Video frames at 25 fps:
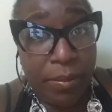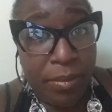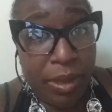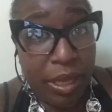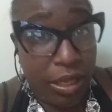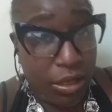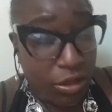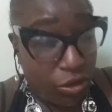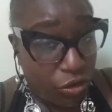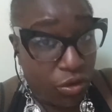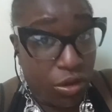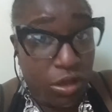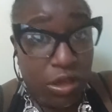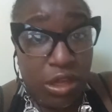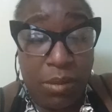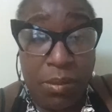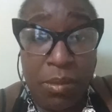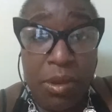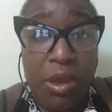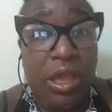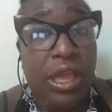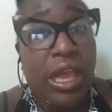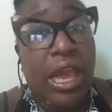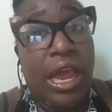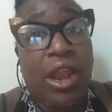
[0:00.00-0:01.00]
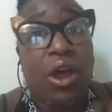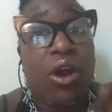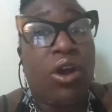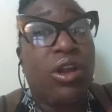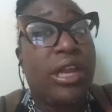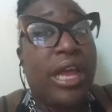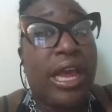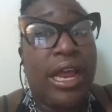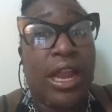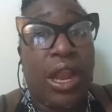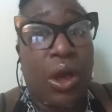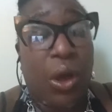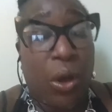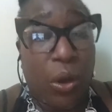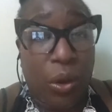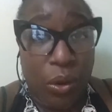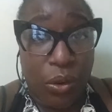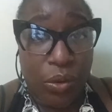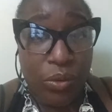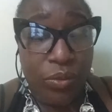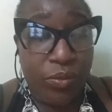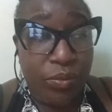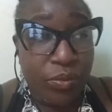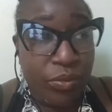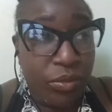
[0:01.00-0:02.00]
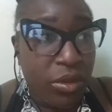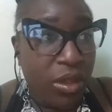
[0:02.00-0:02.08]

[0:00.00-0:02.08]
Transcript: but you can communicate all day long.